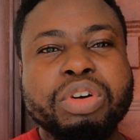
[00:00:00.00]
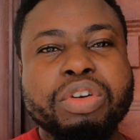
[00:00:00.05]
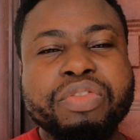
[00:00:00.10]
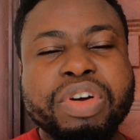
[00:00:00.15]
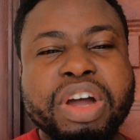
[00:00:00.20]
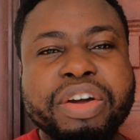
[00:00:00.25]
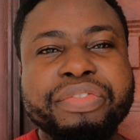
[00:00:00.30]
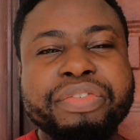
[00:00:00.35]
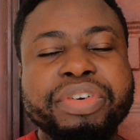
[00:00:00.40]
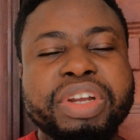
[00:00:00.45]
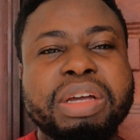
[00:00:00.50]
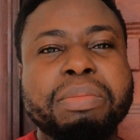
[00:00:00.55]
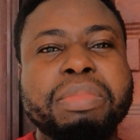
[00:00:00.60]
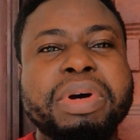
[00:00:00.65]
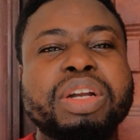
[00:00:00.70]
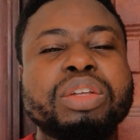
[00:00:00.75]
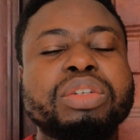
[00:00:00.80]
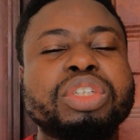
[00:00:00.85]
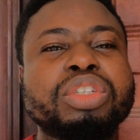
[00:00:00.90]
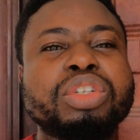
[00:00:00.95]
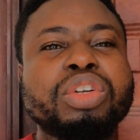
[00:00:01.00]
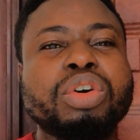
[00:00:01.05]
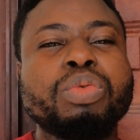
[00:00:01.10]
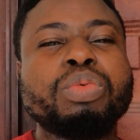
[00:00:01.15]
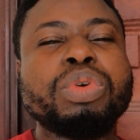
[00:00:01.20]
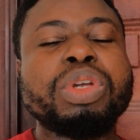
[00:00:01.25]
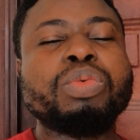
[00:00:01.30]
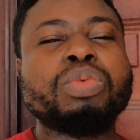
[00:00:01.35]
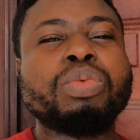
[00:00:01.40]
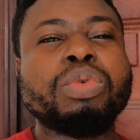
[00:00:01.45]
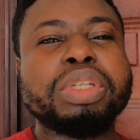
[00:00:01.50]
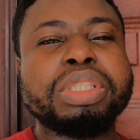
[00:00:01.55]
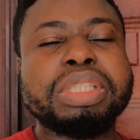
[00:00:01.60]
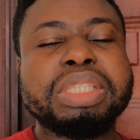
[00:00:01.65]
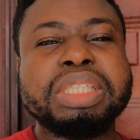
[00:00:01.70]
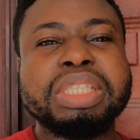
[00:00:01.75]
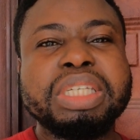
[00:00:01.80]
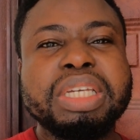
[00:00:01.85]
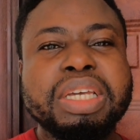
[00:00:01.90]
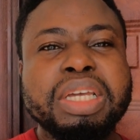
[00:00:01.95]
of Africa, but you know, we
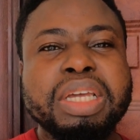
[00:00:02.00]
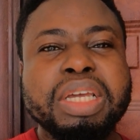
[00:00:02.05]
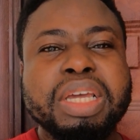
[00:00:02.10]
want